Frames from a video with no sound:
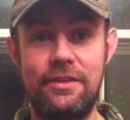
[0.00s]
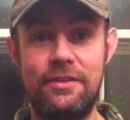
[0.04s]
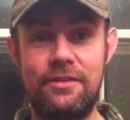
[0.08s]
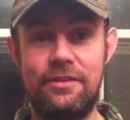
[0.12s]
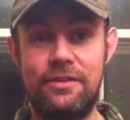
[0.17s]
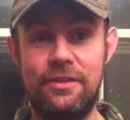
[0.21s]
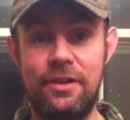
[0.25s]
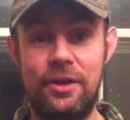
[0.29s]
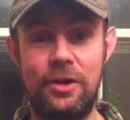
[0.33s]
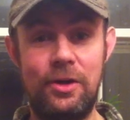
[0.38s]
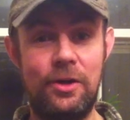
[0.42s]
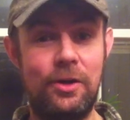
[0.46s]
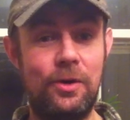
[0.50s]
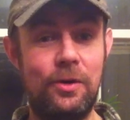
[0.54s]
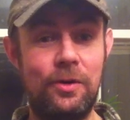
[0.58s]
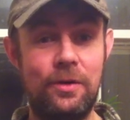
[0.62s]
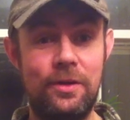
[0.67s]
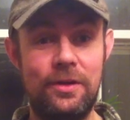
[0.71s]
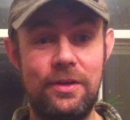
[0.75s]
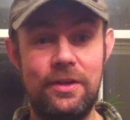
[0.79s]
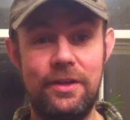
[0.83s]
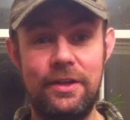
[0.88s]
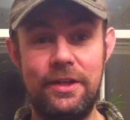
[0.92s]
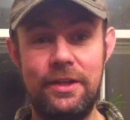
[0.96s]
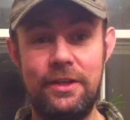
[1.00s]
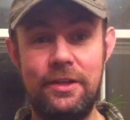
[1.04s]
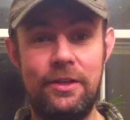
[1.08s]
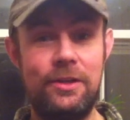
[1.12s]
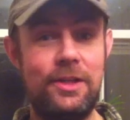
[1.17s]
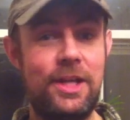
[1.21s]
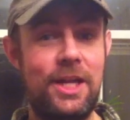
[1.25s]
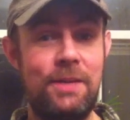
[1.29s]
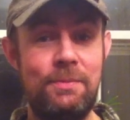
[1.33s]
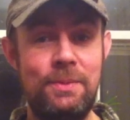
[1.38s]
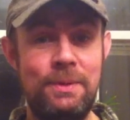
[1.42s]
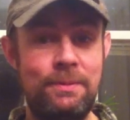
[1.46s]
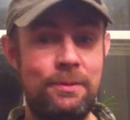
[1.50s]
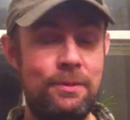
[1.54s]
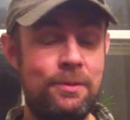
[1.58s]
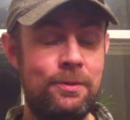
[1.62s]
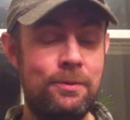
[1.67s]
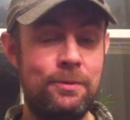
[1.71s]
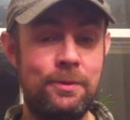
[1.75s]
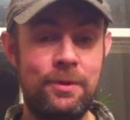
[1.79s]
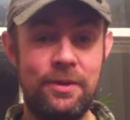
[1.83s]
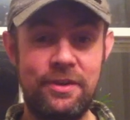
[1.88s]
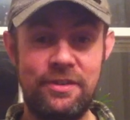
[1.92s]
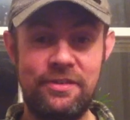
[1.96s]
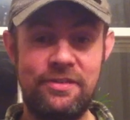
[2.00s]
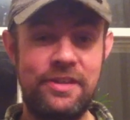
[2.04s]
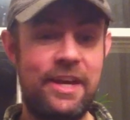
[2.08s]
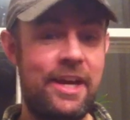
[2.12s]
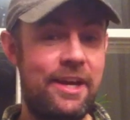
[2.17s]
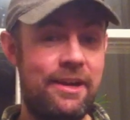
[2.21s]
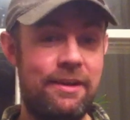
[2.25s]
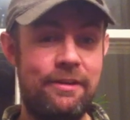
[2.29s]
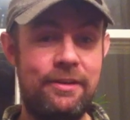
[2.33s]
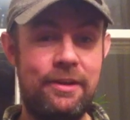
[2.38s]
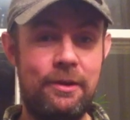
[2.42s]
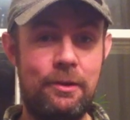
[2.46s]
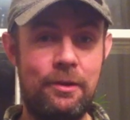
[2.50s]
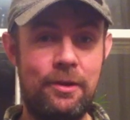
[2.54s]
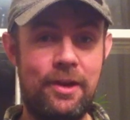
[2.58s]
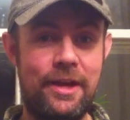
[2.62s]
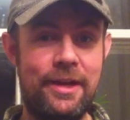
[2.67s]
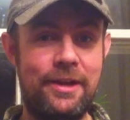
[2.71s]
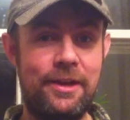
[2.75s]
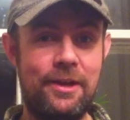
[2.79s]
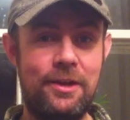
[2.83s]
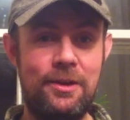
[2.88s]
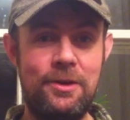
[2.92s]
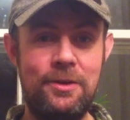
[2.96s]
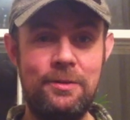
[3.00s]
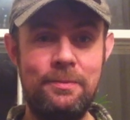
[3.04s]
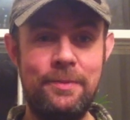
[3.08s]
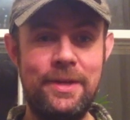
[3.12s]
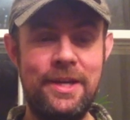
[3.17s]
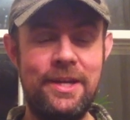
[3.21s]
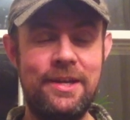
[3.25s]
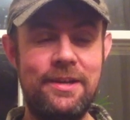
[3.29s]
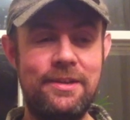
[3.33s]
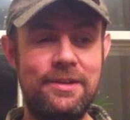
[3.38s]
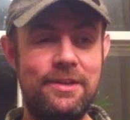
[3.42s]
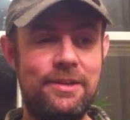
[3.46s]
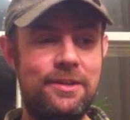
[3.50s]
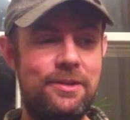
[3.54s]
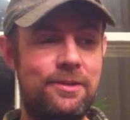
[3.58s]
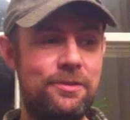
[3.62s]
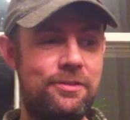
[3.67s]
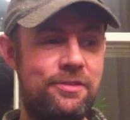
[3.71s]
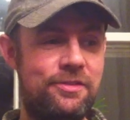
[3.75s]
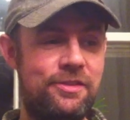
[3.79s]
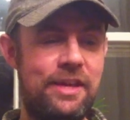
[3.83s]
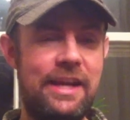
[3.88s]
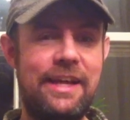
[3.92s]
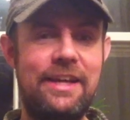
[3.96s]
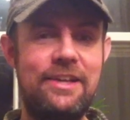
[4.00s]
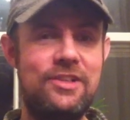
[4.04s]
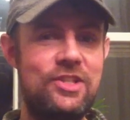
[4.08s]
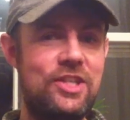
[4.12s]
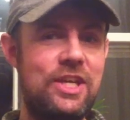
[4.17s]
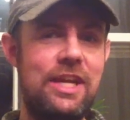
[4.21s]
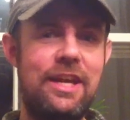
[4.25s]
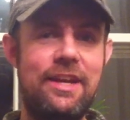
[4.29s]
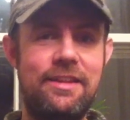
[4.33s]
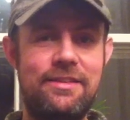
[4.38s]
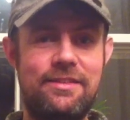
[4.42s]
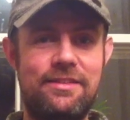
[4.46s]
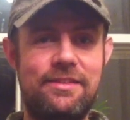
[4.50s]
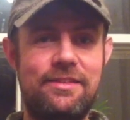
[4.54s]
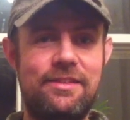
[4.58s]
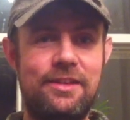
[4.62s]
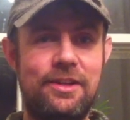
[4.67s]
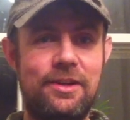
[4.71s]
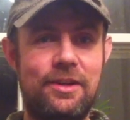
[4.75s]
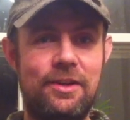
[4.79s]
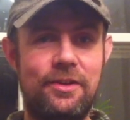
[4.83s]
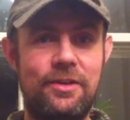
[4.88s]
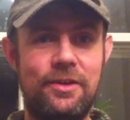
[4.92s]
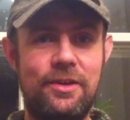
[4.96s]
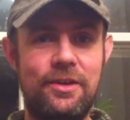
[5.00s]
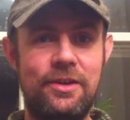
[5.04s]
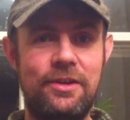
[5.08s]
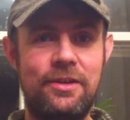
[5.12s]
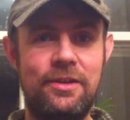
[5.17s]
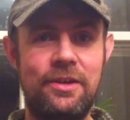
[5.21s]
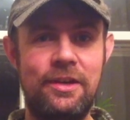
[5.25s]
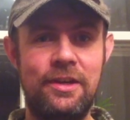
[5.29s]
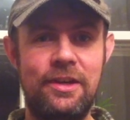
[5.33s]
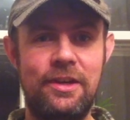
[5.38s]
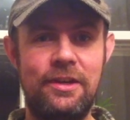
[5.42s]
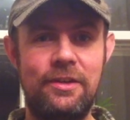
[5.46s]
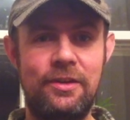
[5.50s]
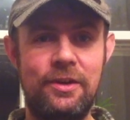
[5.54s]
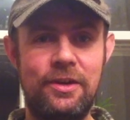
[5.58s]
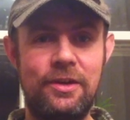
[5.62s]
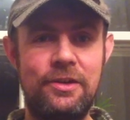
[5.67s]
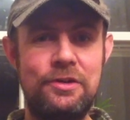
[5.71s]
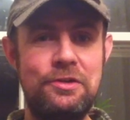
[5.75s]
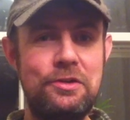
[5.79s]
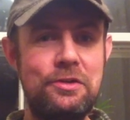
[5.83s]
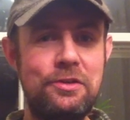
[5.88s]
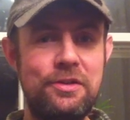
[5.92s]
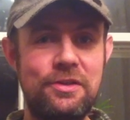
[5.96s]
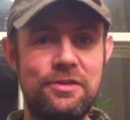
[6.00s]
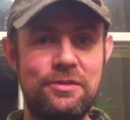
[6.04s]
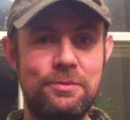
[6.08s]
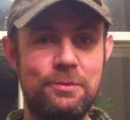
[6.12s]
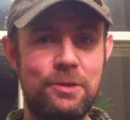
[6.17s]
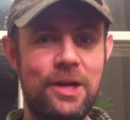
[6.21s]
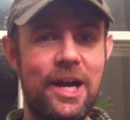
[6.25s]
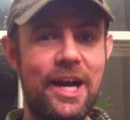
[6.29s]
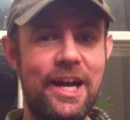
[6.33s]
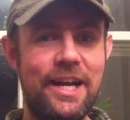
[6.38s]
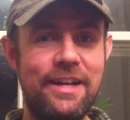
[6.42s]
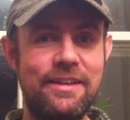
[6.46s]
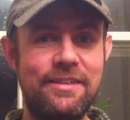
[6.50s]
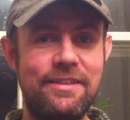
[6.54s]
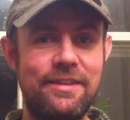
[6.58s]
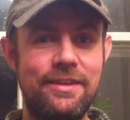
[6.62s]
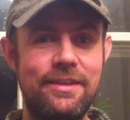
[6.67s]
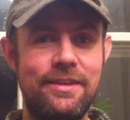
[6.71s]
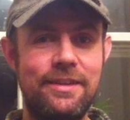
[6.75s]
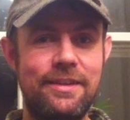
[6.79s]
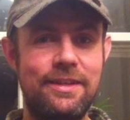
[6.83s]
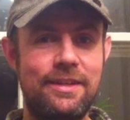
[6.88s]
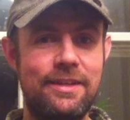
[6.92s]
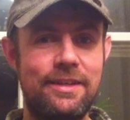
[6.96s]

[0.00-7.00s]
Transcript: So, a lot of people were excited. They were like, "Oh man, second chances, they're gonna do this right."